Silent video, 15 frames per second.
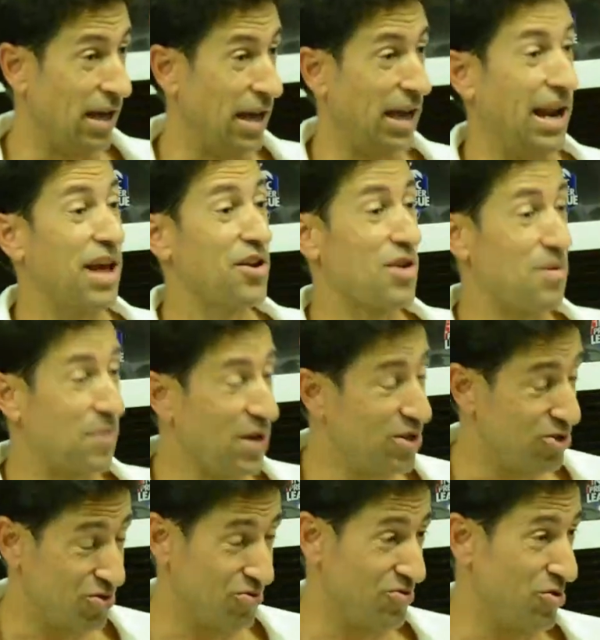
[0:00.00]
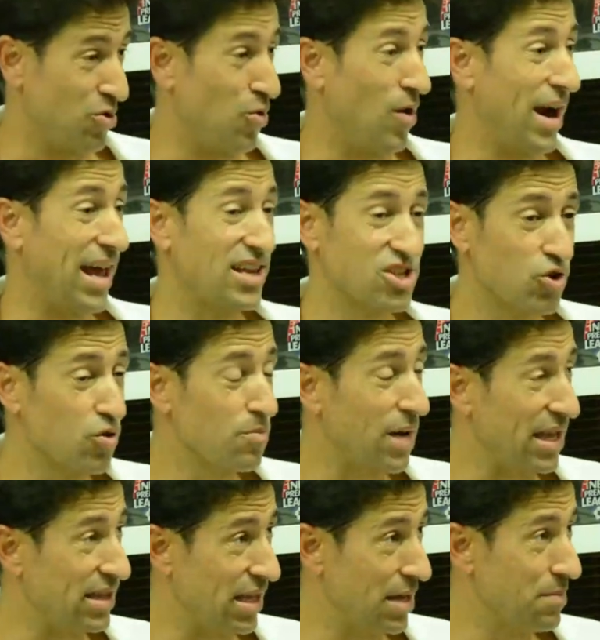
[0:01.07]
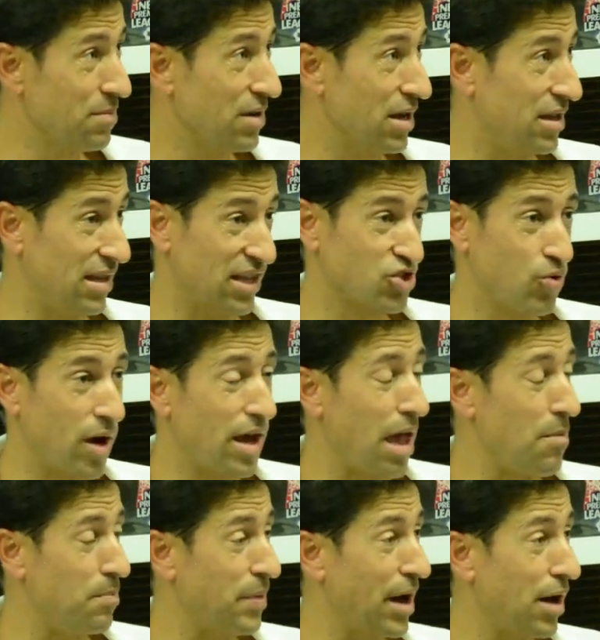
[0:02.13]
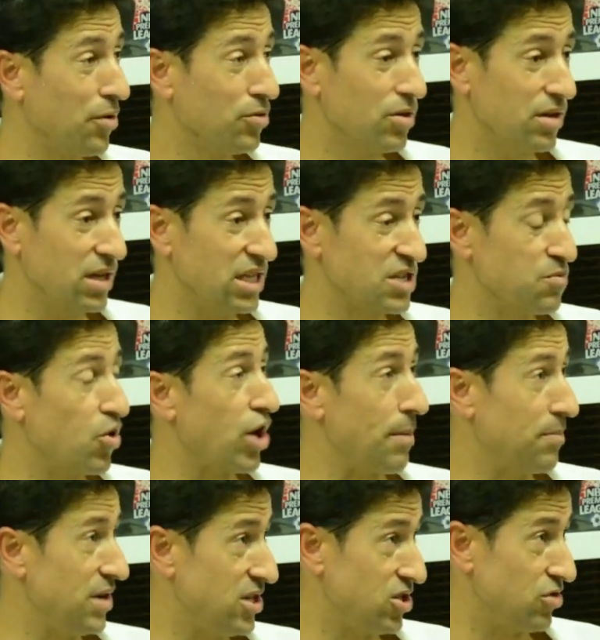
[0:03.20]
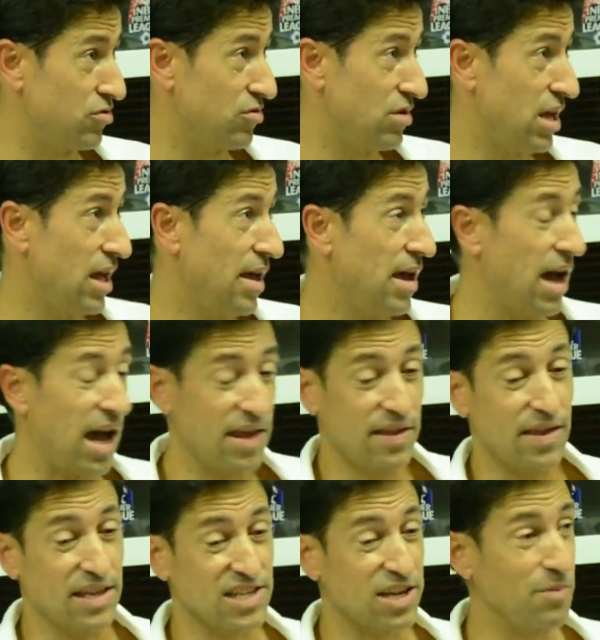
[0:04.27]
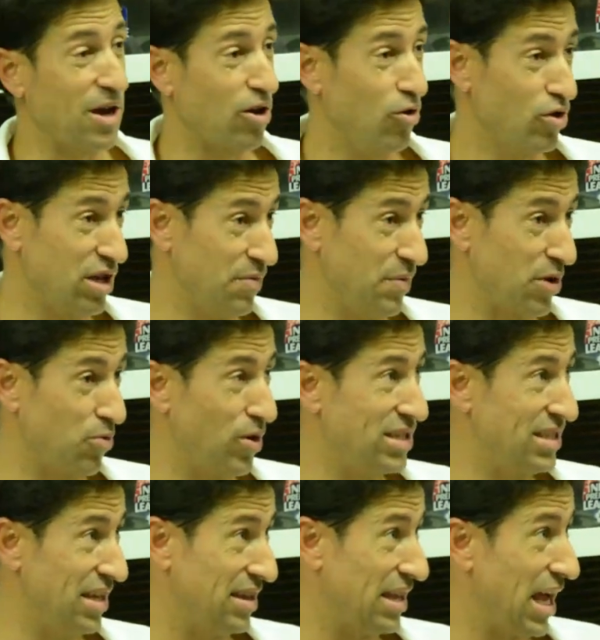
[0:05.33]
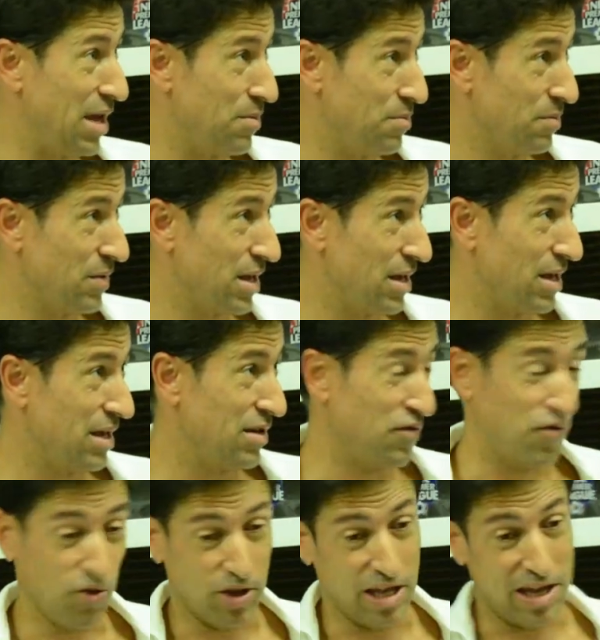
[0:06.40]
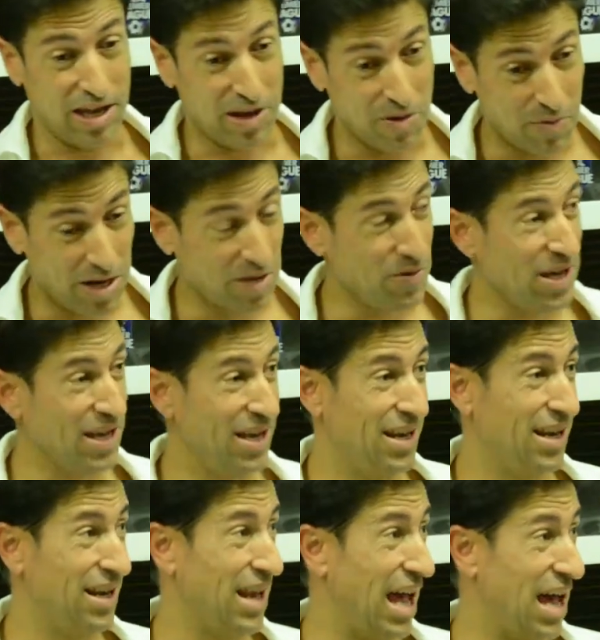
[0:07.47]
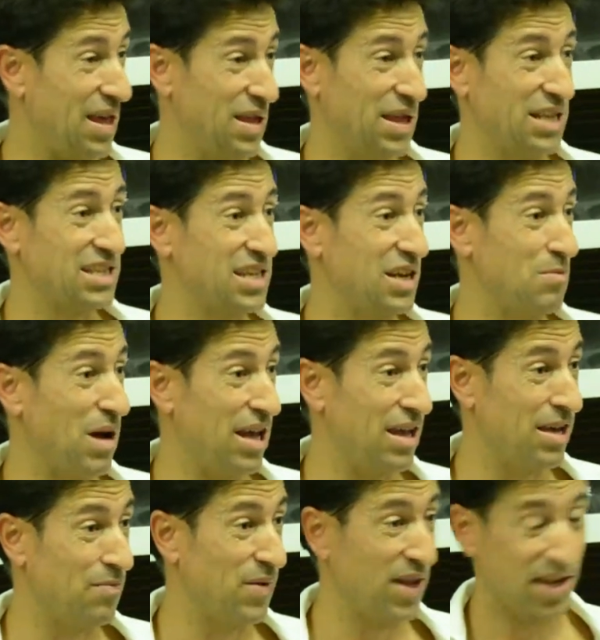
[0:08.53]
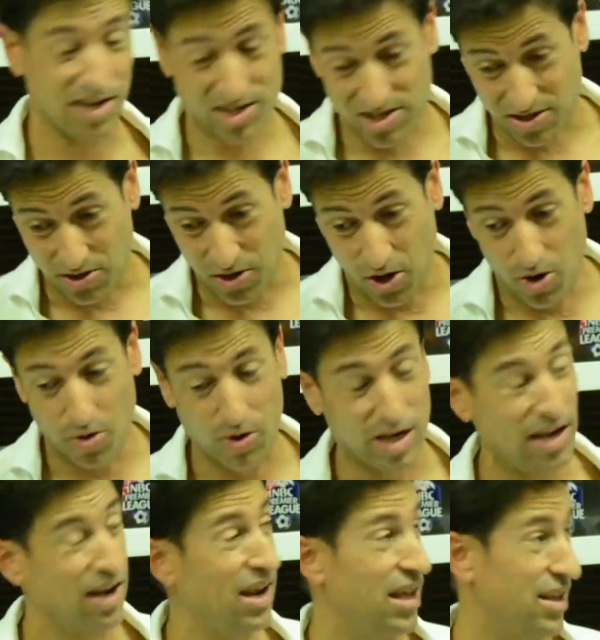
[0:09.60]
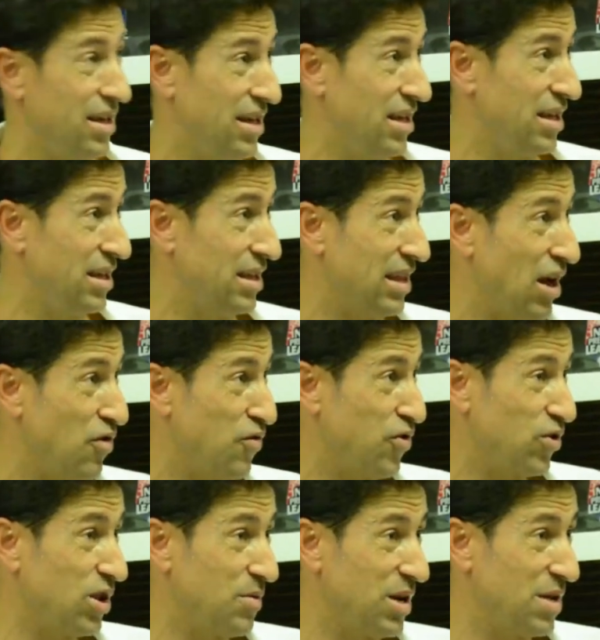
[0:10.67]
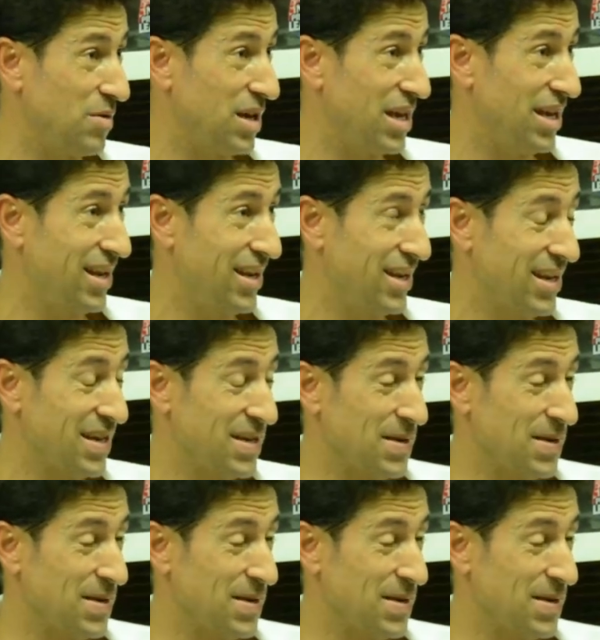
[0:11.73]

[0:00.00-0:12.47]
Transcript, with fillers: And I repeat you, what I saw in my team, and that's why I'm proud, is more ambition. I didn't see my goalkeeper wasting time from the very beginning. I didn't see my players going and laying down from the very beginning.